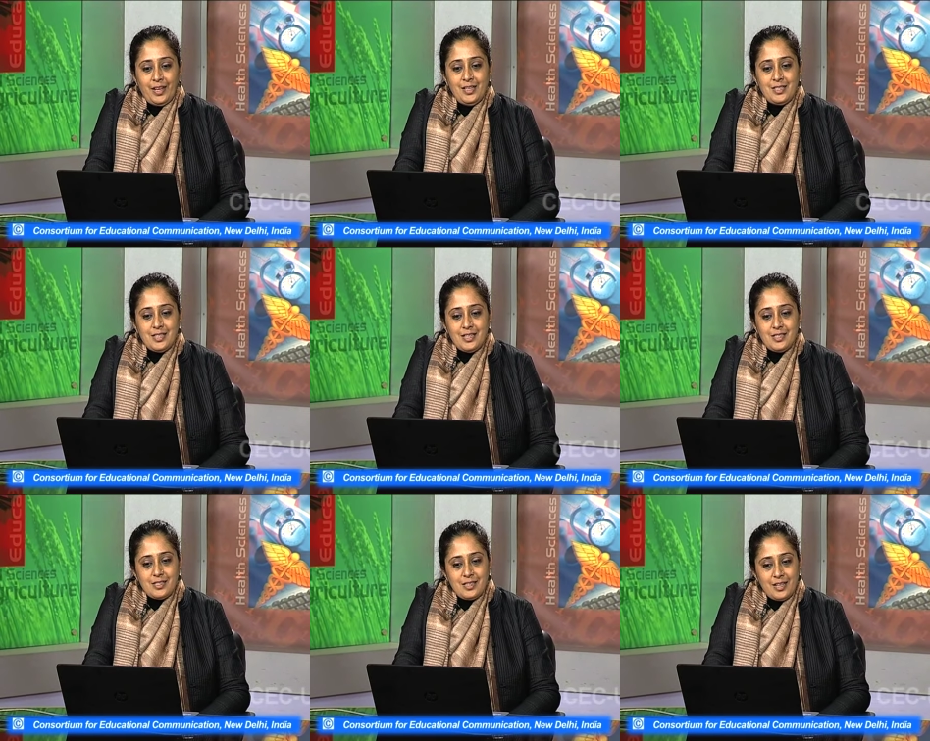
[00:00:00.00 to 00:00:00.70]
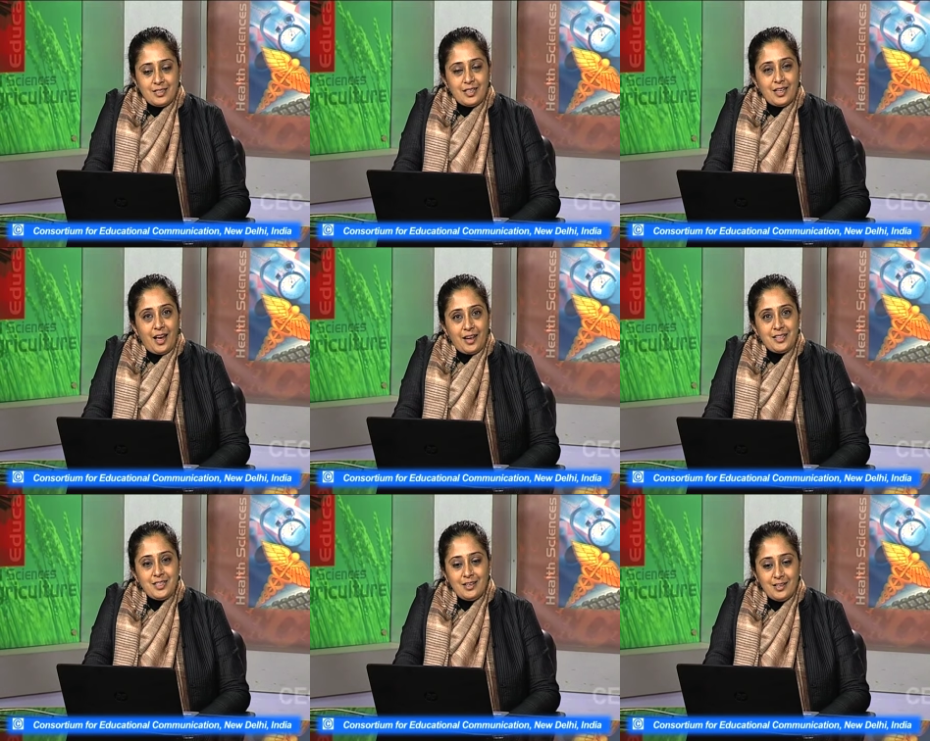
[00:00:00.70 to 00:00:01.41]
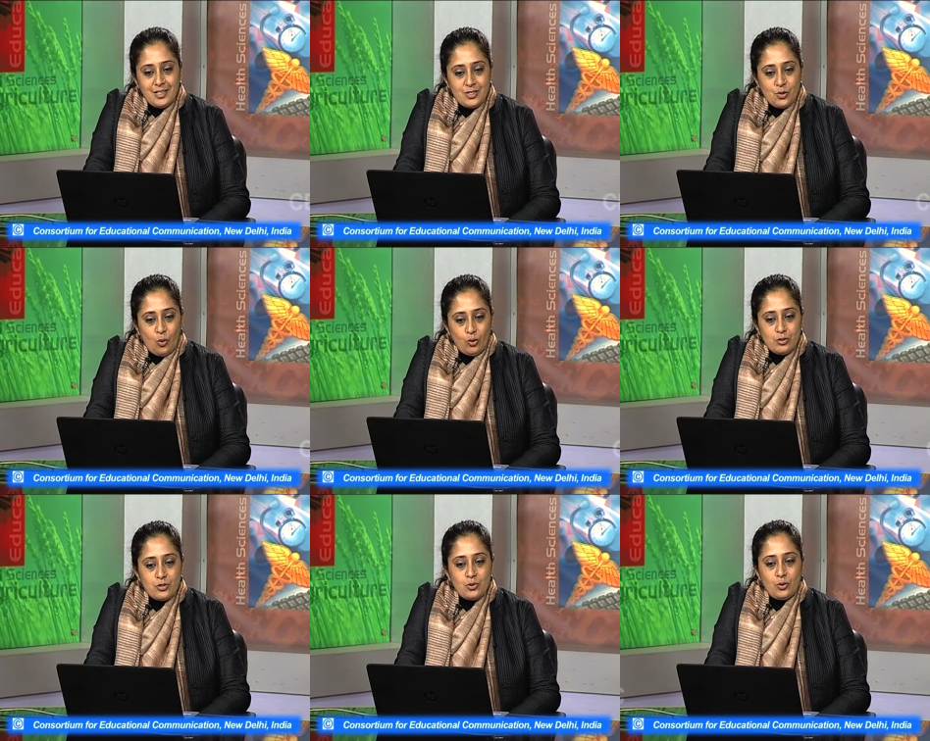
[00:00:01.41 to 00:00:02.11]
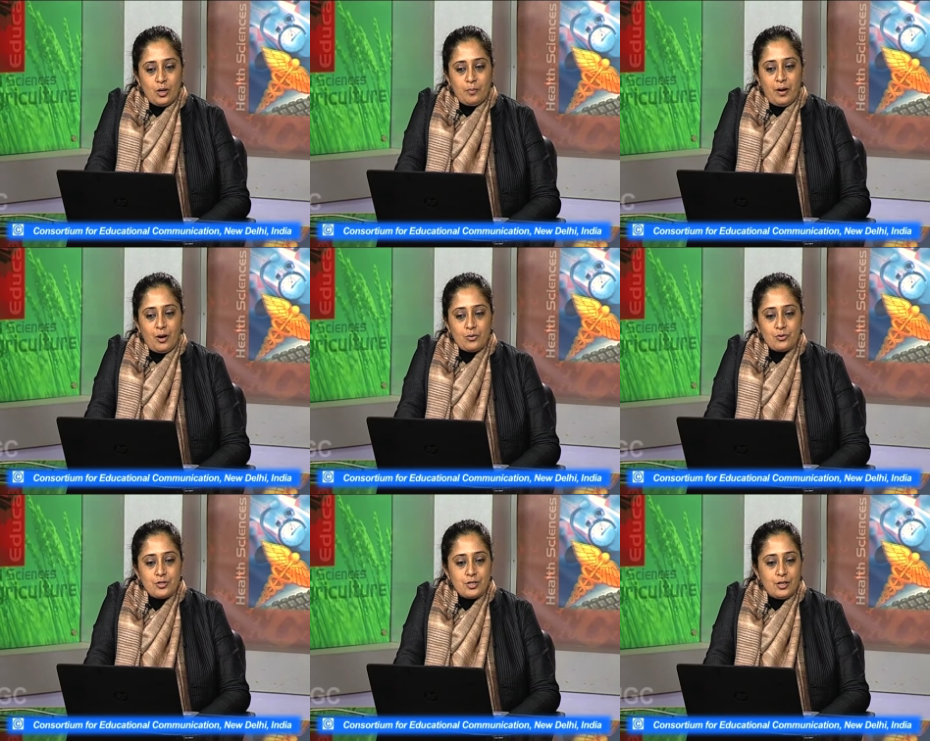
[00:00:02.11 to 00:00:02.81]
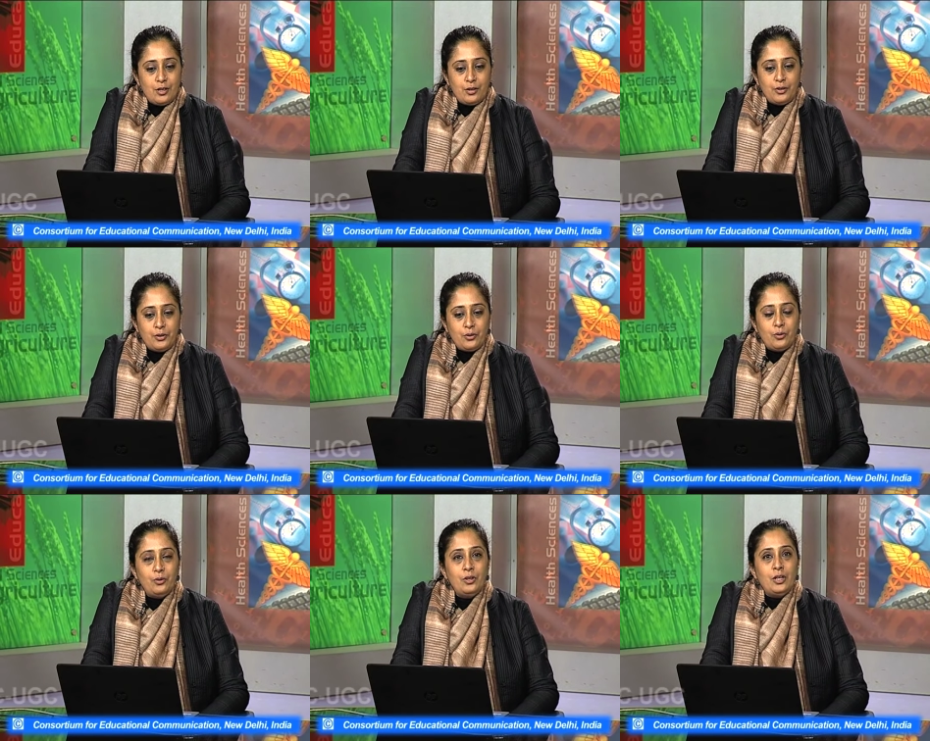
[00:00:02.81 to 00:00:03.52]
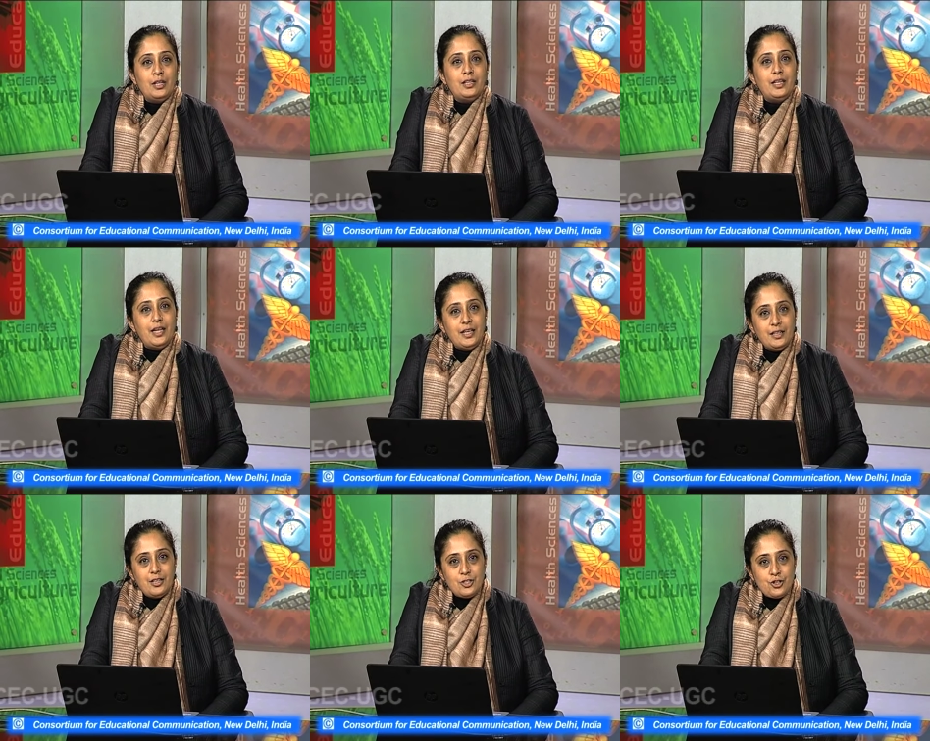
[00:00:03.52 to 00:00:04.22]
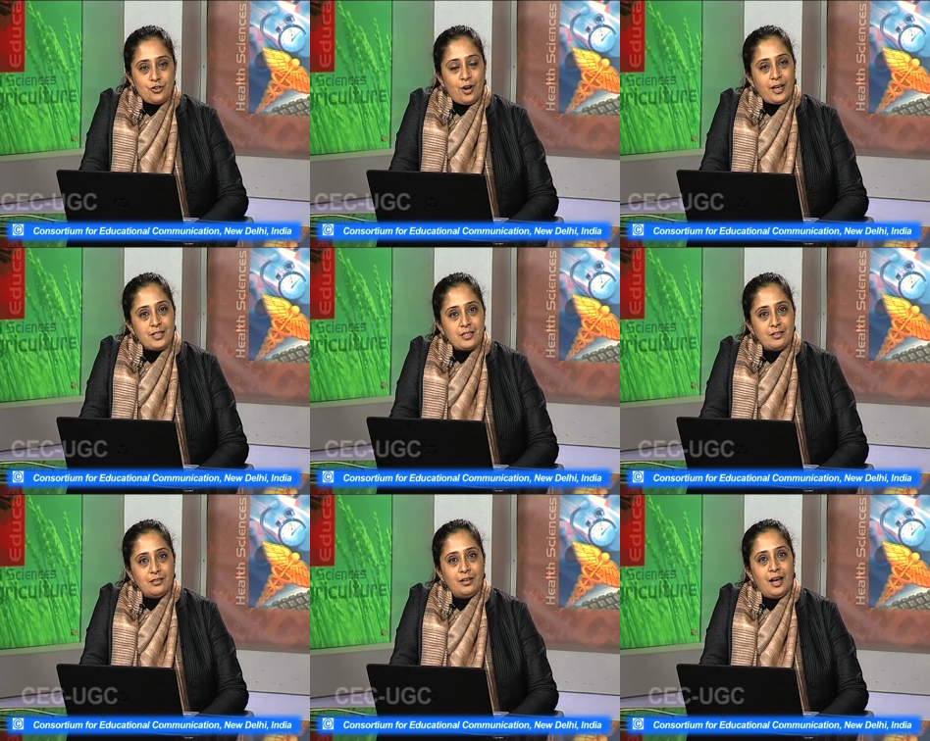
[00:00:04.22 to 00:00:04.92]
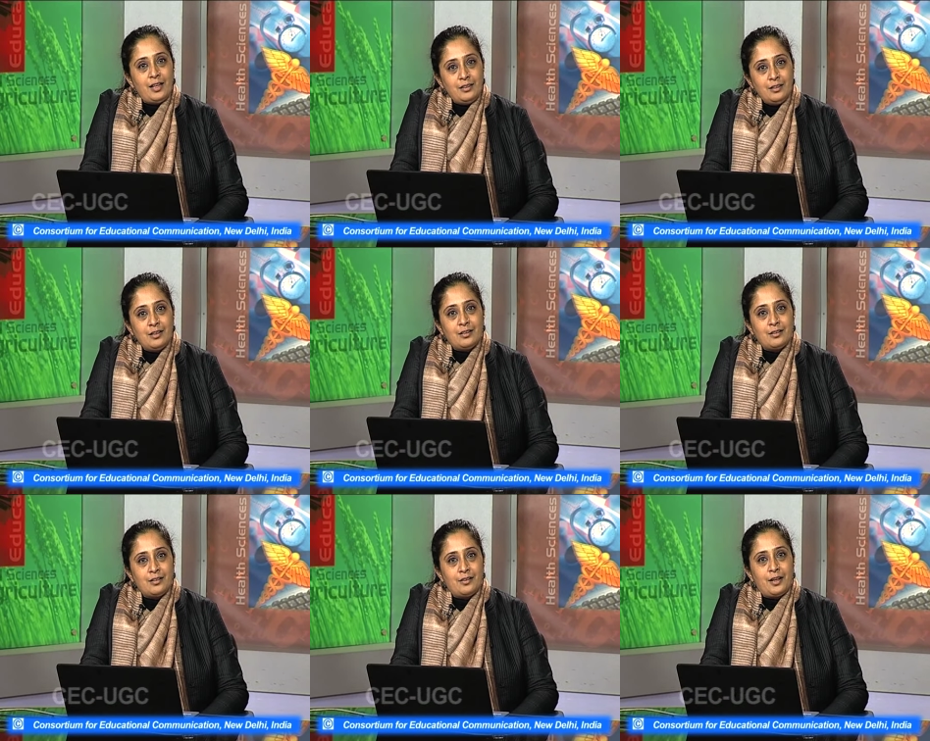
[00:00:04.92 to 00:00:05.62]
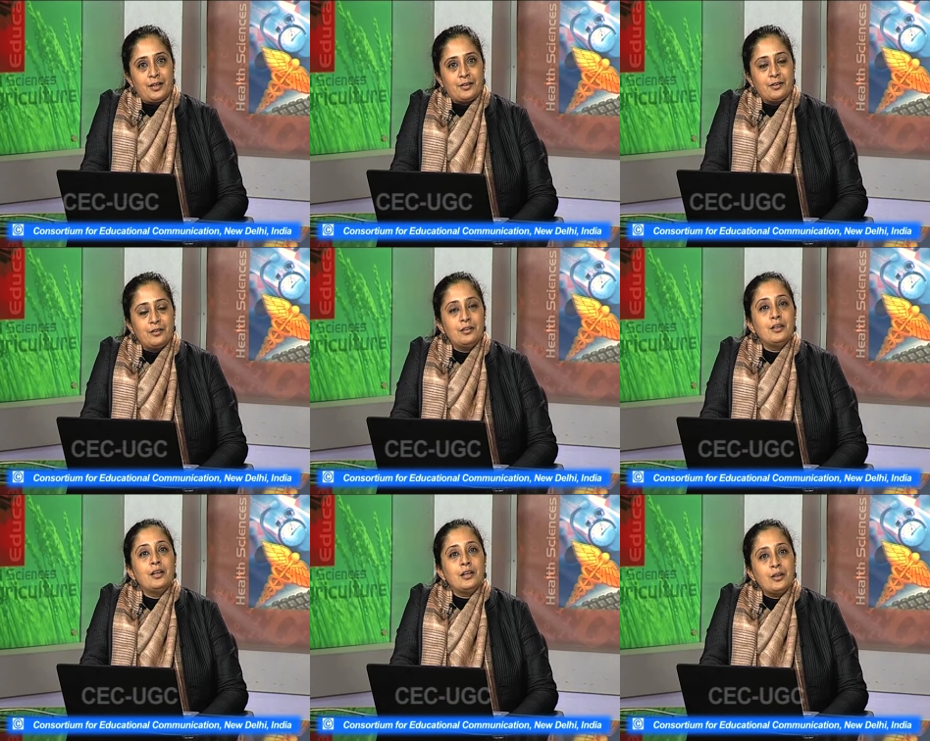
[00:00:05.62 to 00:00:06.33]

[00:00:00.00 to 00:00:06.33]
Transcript: it's it's it, the idea is also about uh, you know the English writer and the Kannada writer